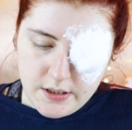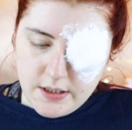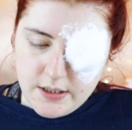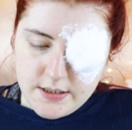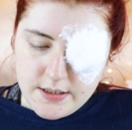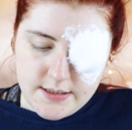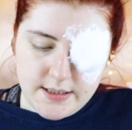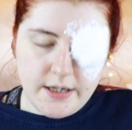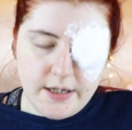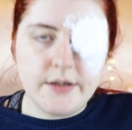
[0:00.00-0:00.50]

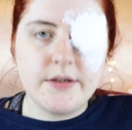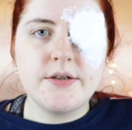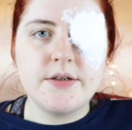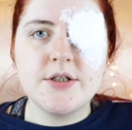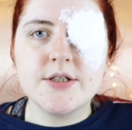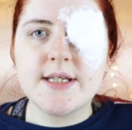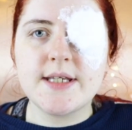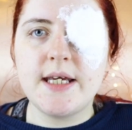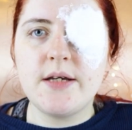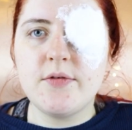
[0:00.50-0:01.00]
So
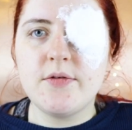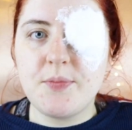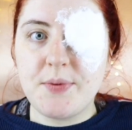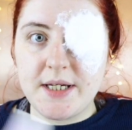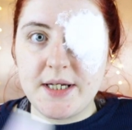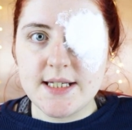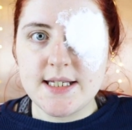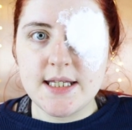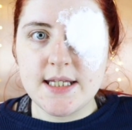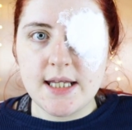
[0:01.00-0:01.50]
just keep
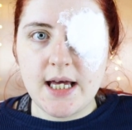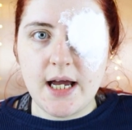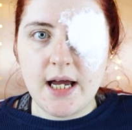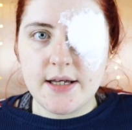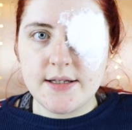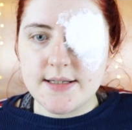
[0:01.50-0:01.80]
repeating that